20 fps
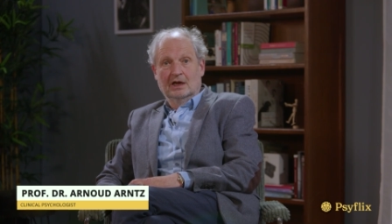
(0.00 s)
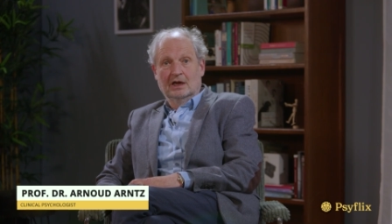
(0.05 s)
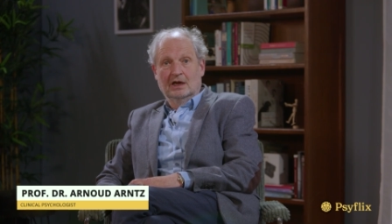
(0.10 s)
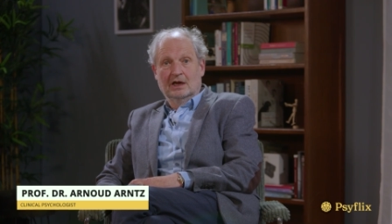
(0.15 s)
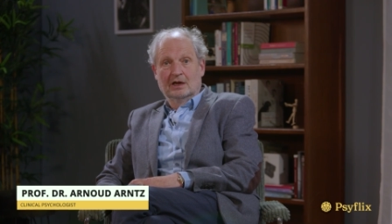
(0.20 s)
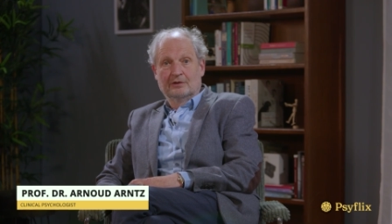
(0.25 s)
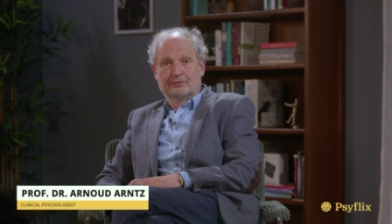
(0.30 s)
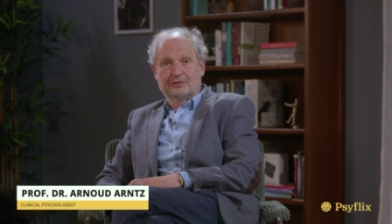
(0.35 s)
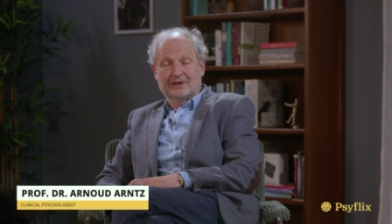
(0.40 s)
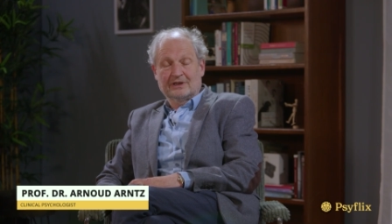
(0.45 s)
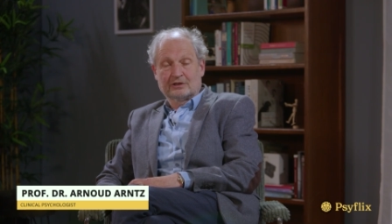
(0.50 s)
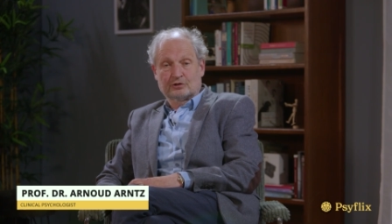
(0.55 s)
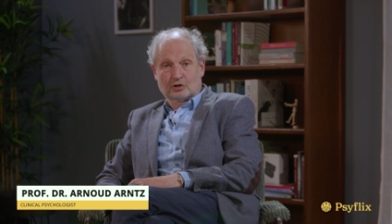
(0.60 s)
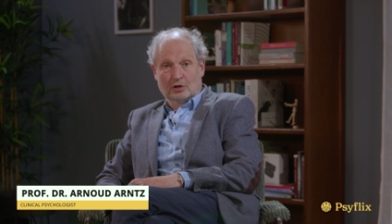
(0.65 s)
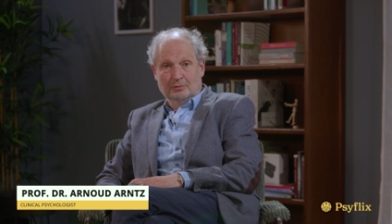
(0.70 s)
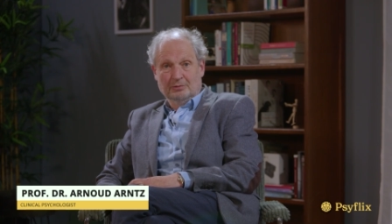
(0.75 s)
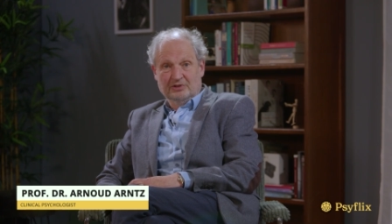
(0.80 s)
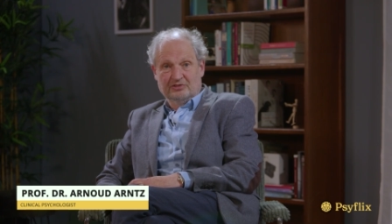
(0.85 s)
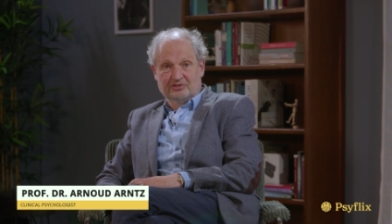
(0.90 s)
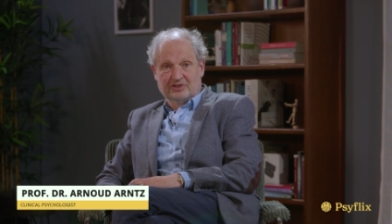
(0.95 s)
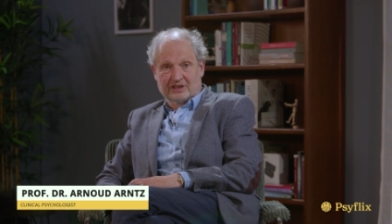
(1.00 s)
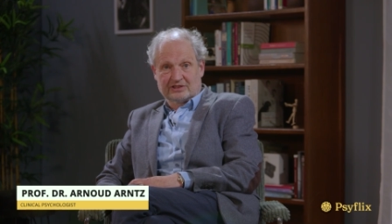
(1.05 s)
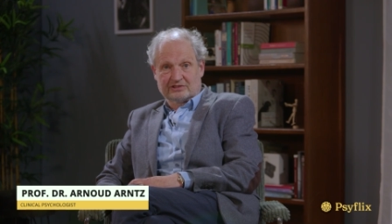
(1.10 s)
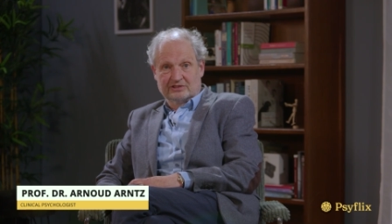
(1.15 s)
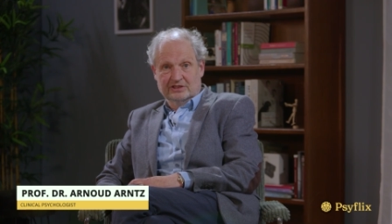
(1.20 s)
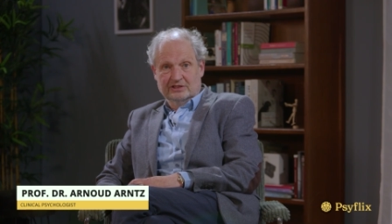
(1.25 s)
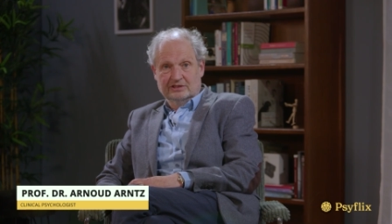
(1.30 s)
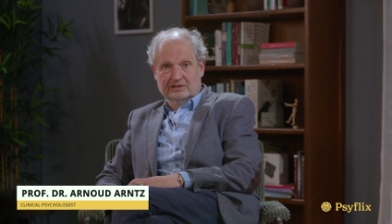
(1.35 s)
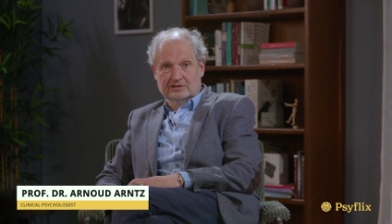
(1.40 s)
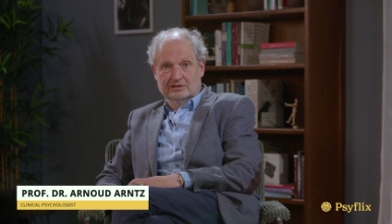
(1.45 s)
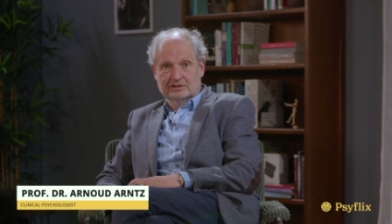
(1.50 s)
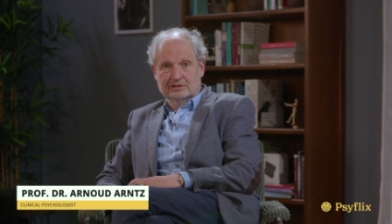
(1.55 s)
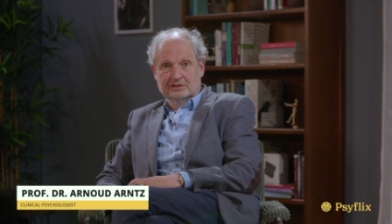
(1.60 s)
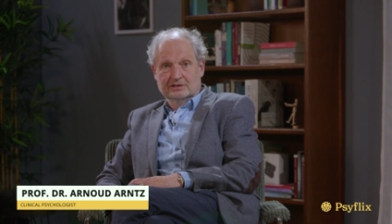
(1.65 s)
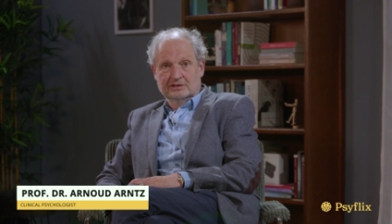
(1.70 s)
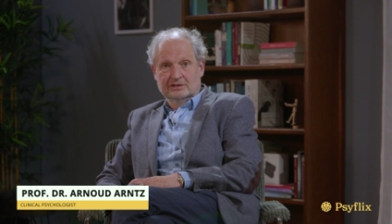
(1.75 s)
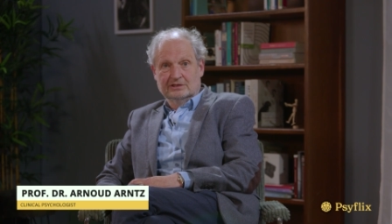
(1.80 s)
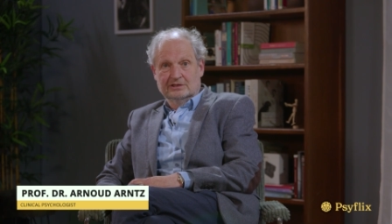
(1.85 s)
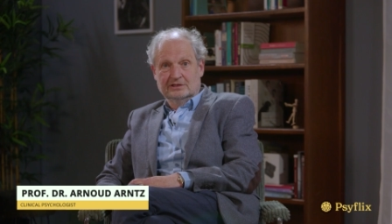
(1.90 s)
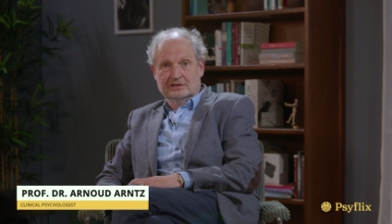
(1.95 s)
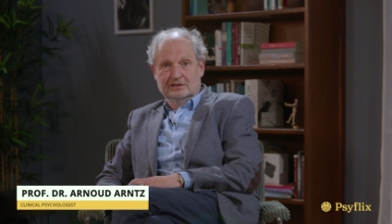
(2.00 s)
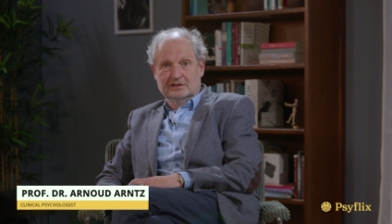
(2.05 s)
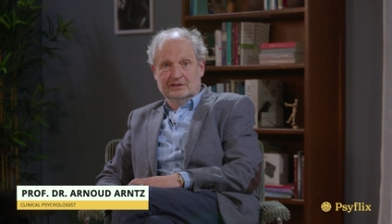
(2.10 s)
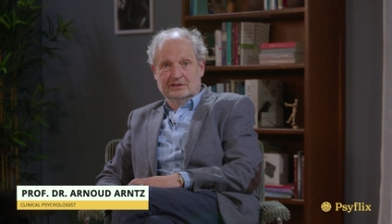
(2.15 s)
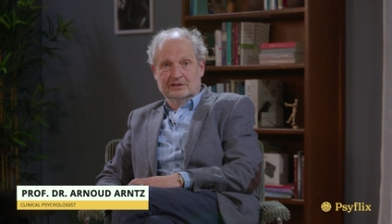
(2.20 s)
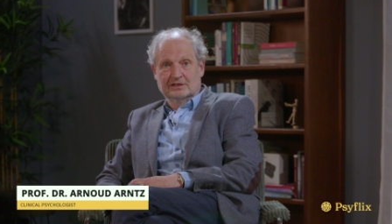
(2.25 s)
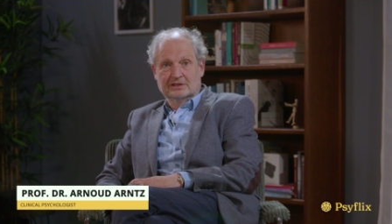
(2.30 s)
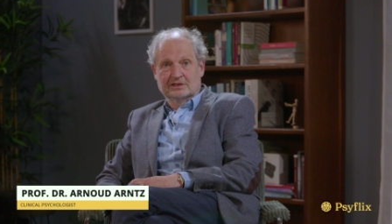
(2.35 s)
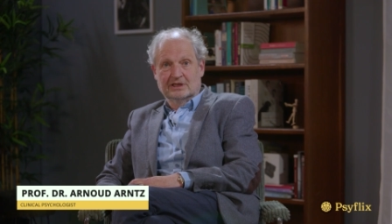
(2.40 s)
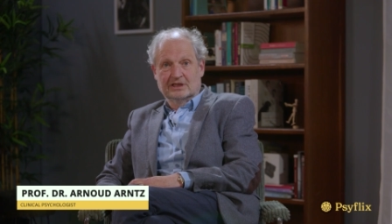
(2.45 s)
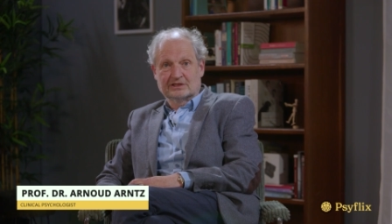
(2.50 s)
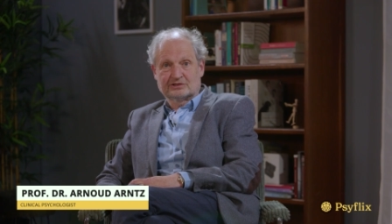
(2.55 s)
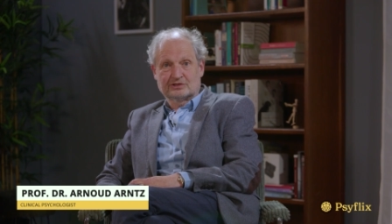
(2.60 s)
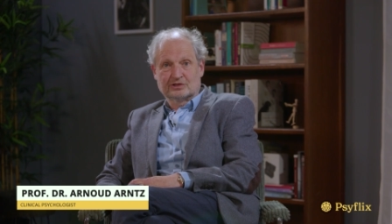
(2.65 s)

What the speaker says: A very common technique has